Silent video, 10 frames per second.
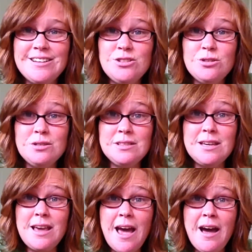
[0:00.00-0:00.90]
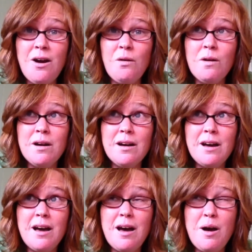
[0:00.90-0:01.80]
Do you see how
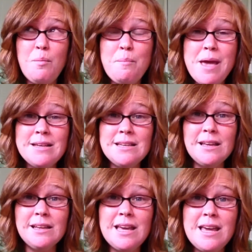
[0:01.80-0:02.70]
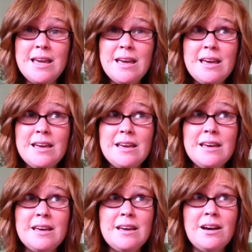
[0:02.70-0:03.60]
amazingly
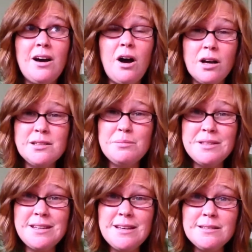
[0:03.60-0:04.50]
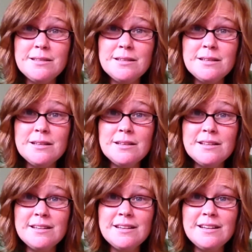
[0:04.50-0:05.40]
awesome this is?
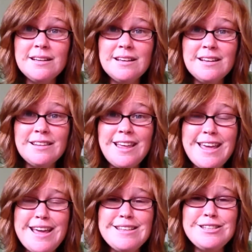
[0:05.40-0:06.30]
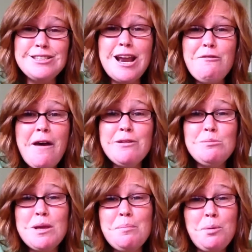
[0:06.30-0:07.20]
Like, instead of having
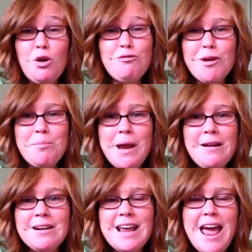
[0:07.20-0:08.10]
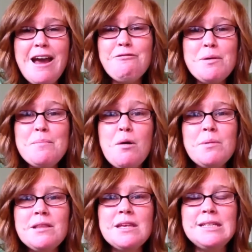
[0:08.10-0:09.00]
to be a perfect parent every
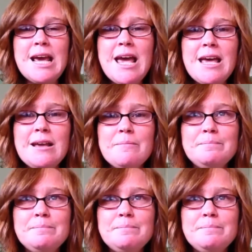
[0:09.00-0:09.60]
moment of the day,